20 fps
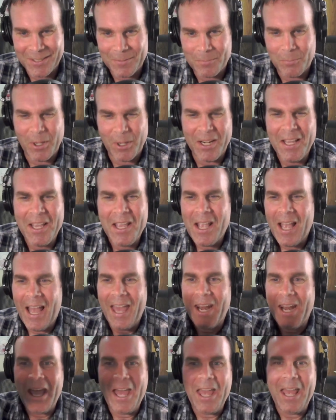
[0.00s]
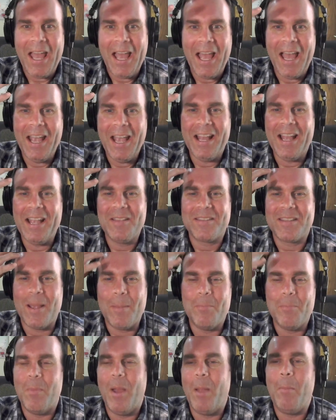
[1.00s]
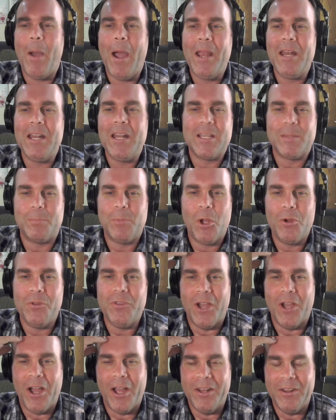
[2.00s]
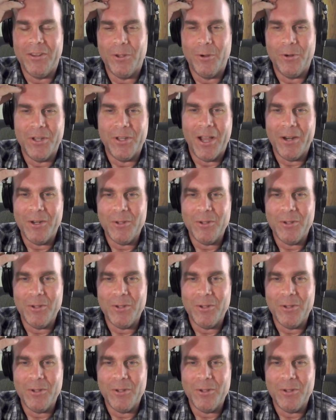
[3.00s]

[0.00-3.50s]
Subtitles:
But my mind is blown, Don.